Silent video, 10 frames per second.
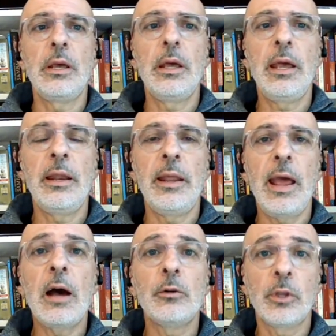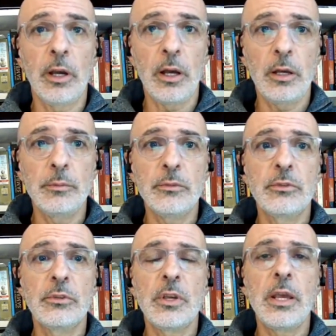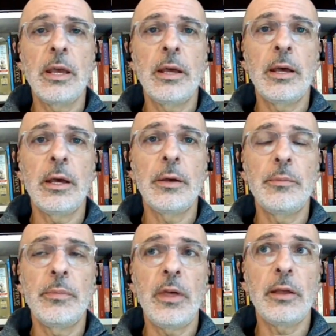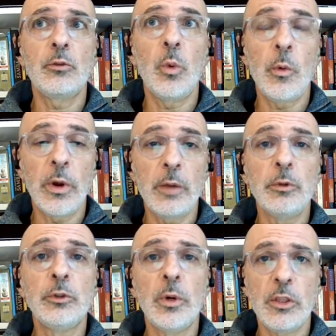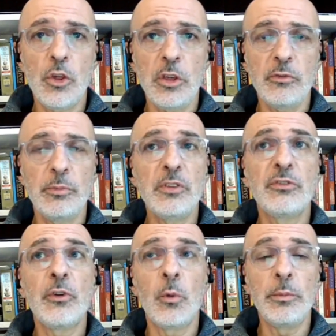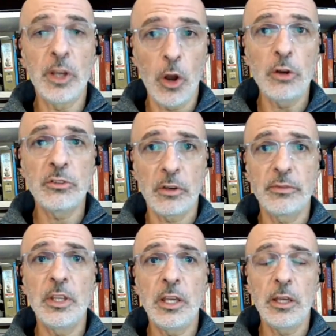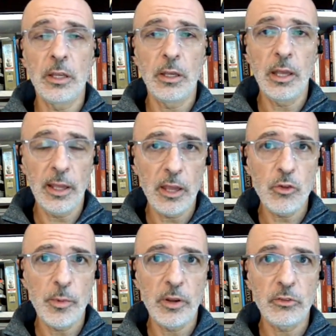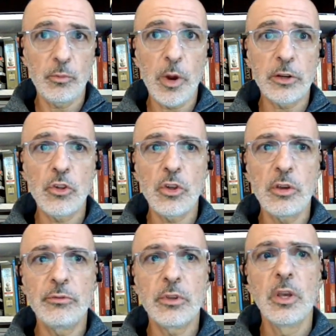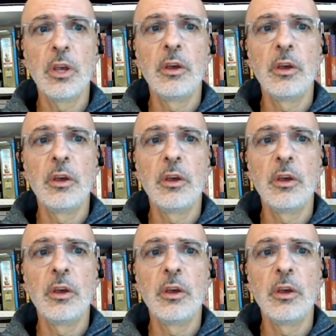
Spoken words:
and outcomes that we were able to achieve because of the engagement of smartShift.